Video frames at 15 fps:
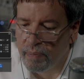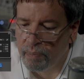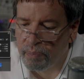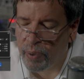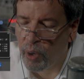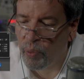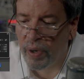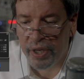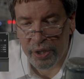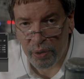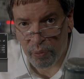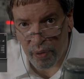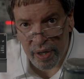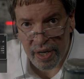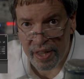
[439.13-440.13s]
But when you
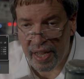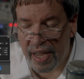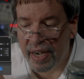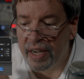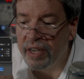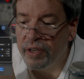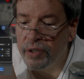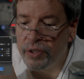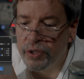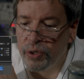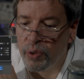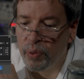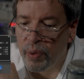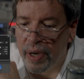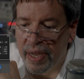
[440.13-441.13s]
run that
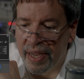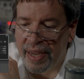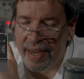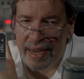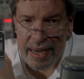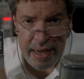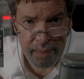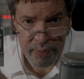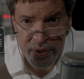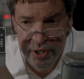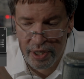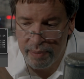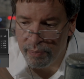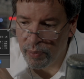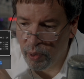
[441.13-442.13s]
into a amp
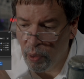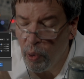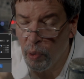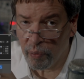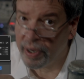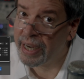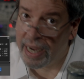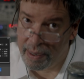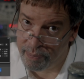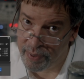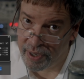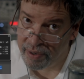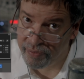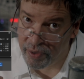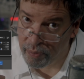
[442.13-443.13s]
sim, or reamp
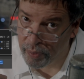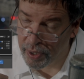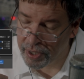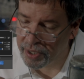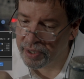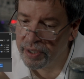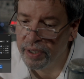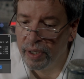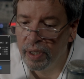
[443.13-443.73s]
it if you wanted,